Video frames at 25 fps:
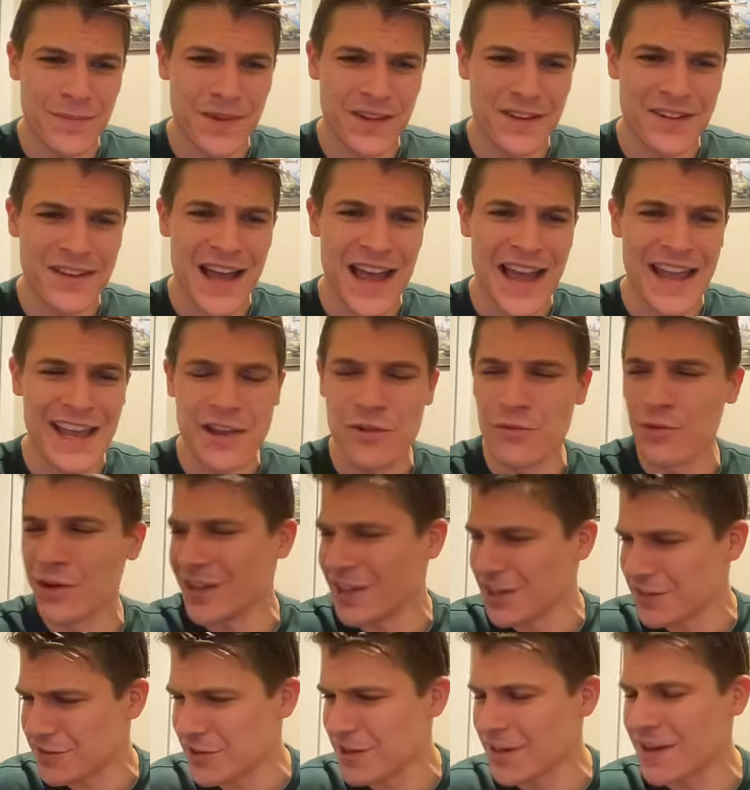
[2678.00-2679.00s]
them to die. He
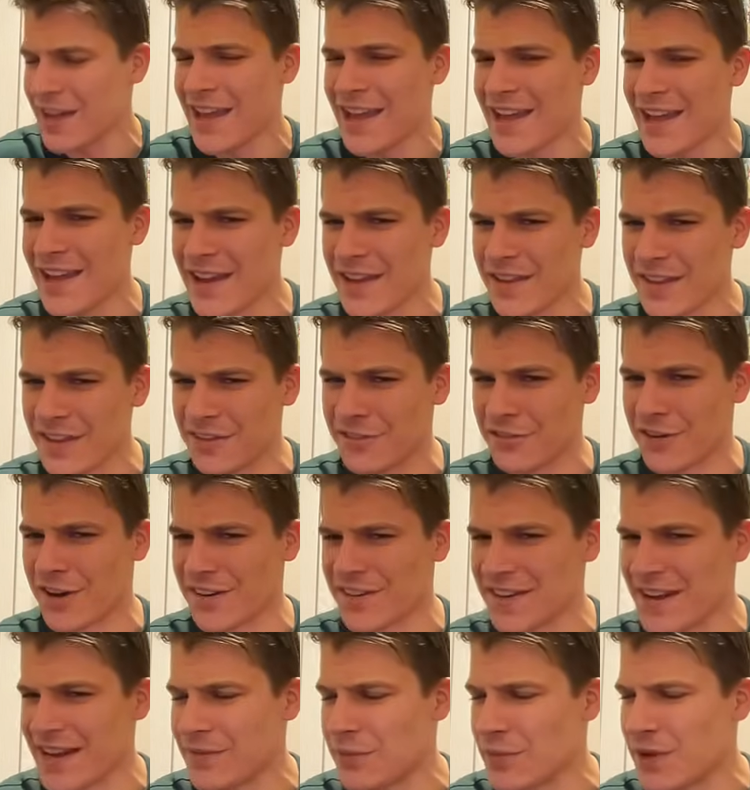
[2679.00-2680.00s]
really took the
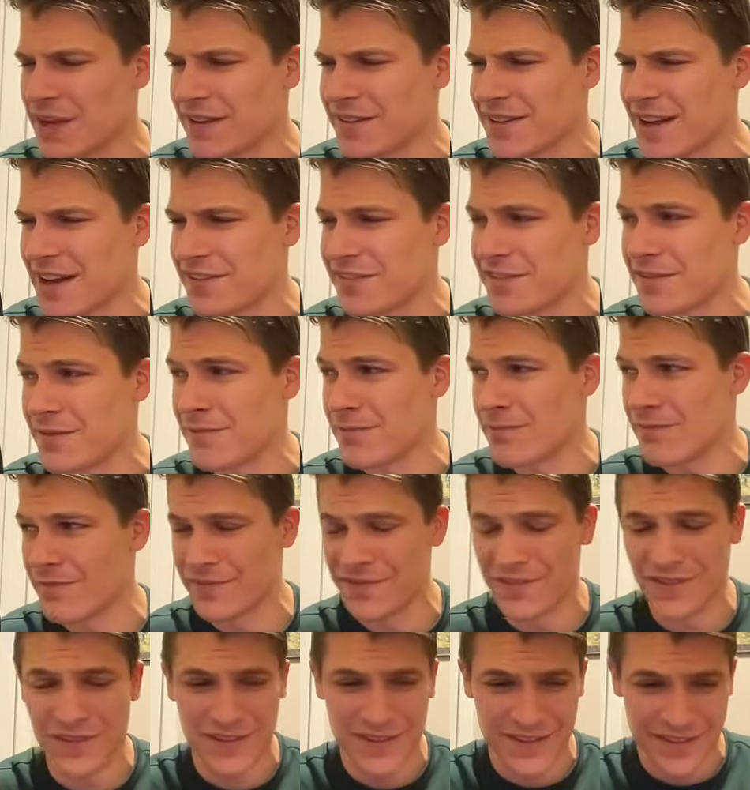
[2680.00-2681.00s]
strong side, weak side to
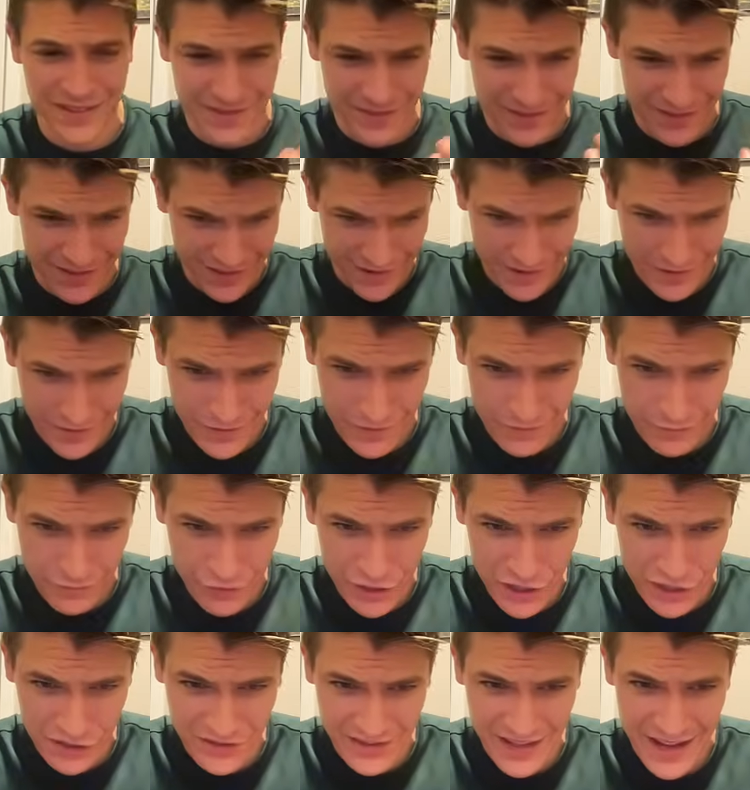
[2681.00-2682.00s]
the
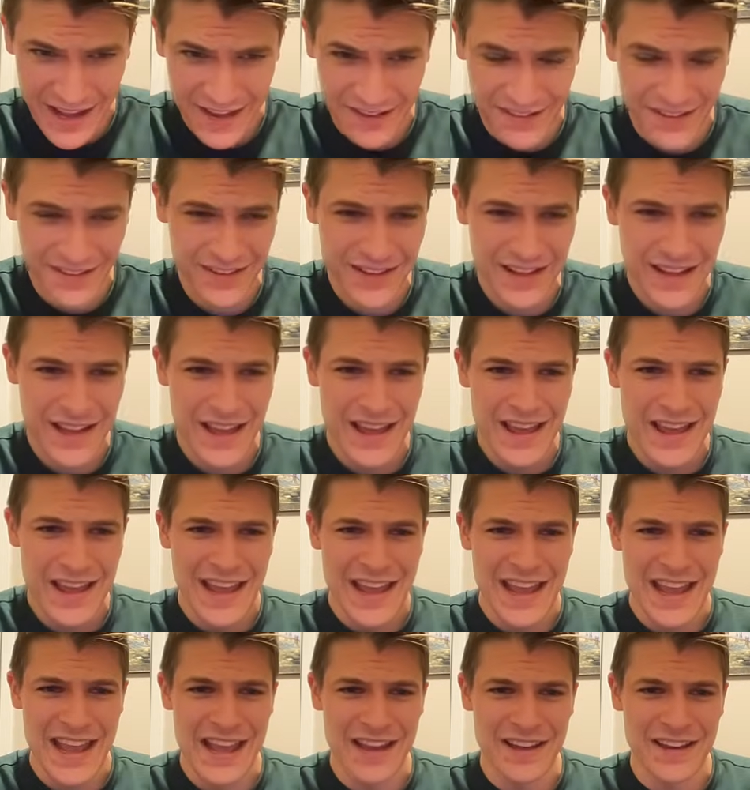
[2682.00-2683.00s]
real test.
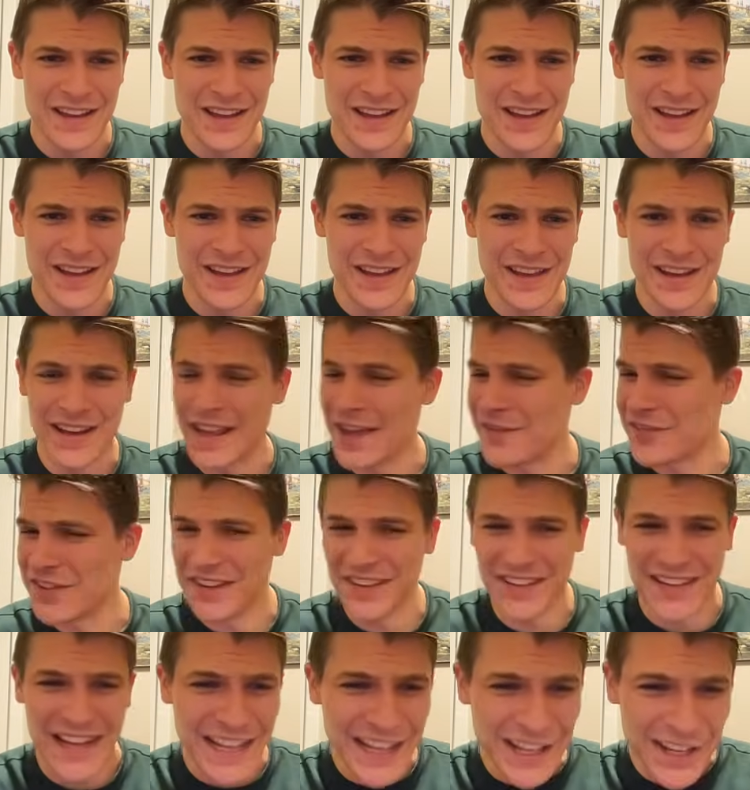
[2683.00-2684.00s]
And he left
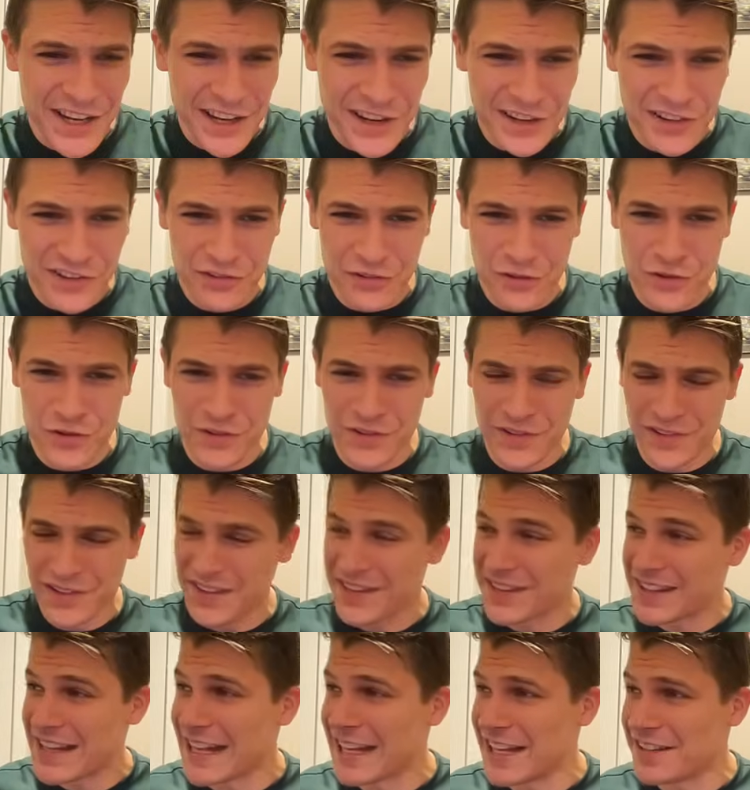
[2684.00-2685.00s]
a
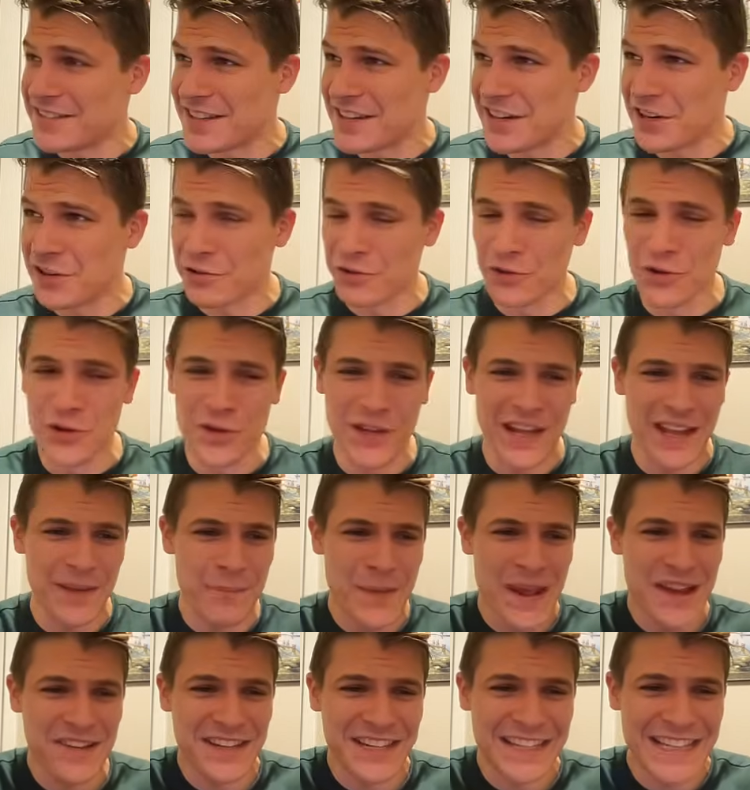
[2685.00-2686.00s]
skeleton crew,
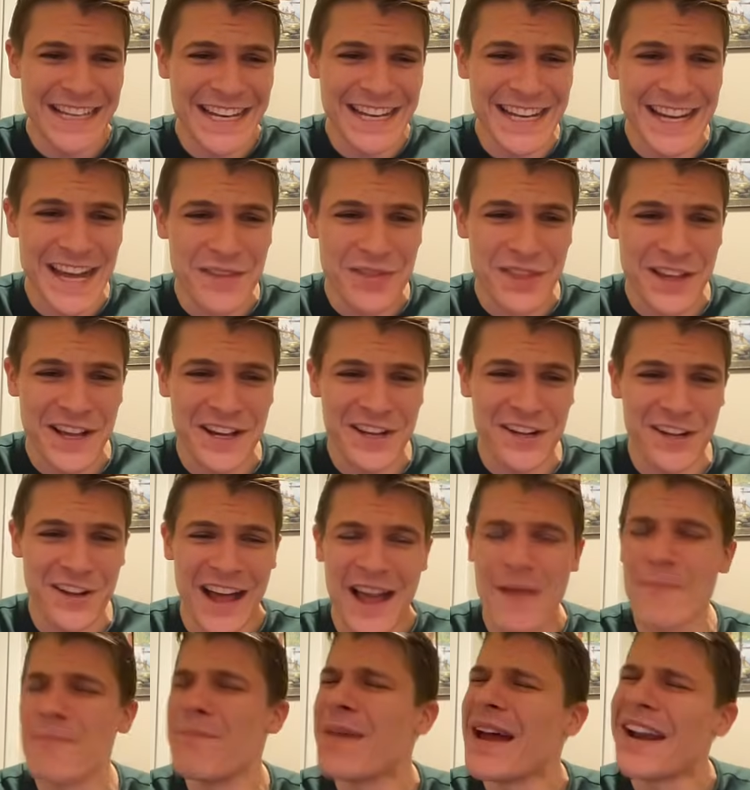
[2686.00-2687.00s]
like basically nothing at
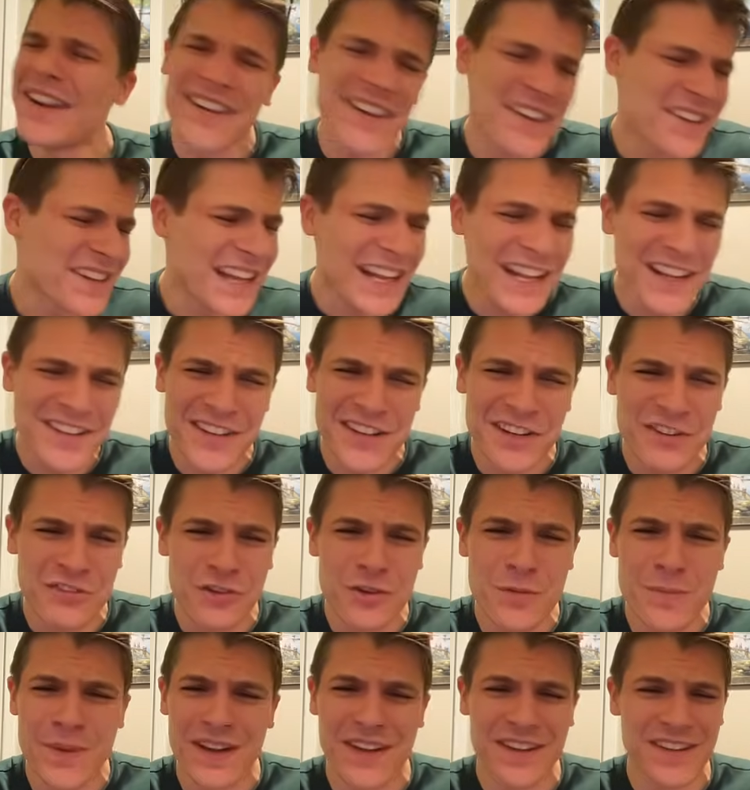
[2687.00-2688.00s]
all. I mentioned skeleton
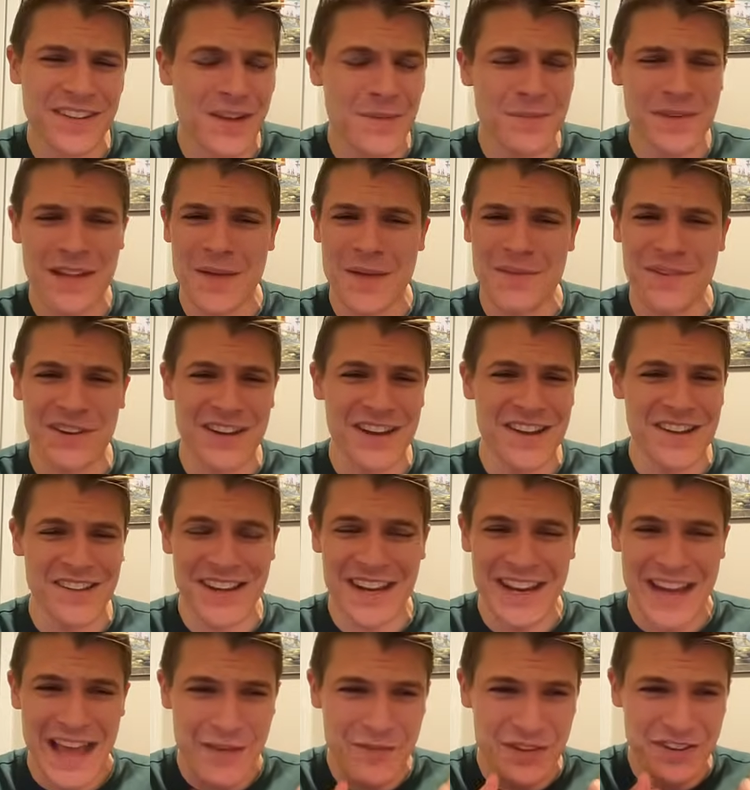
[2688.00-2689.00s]
crew, but sometimes you
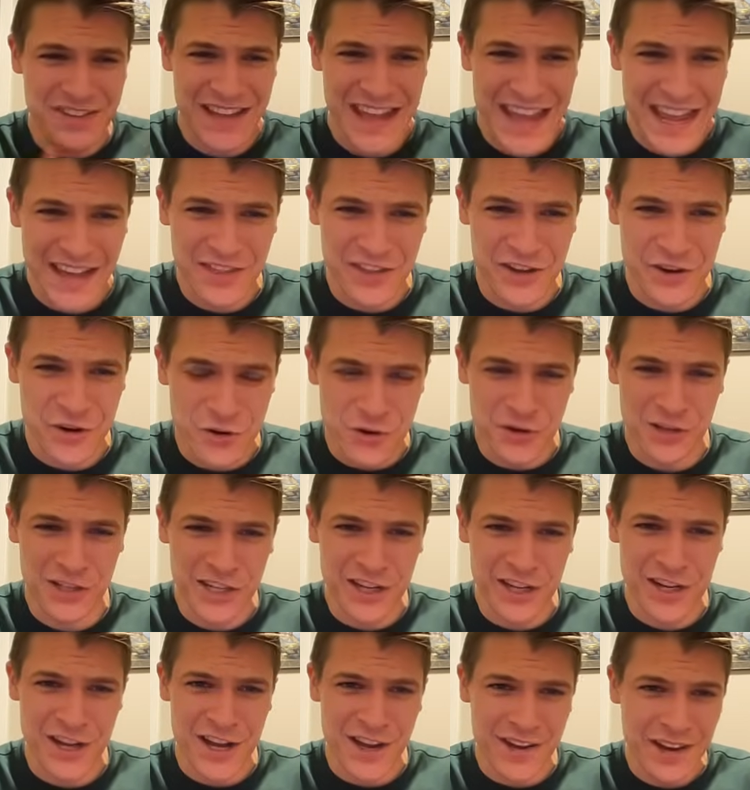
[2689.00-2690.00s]
just need to have a tank there
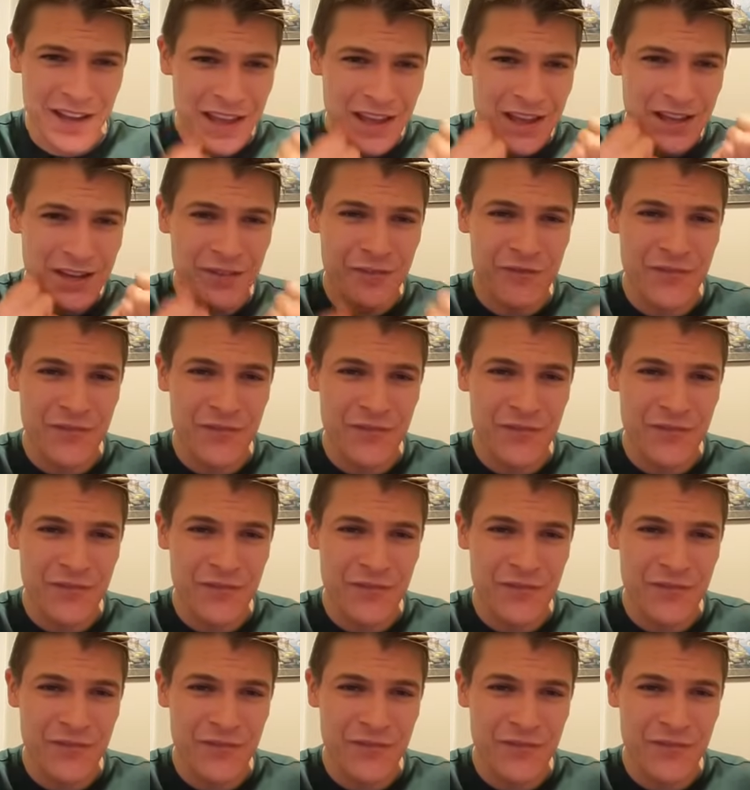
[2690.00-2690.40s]
early on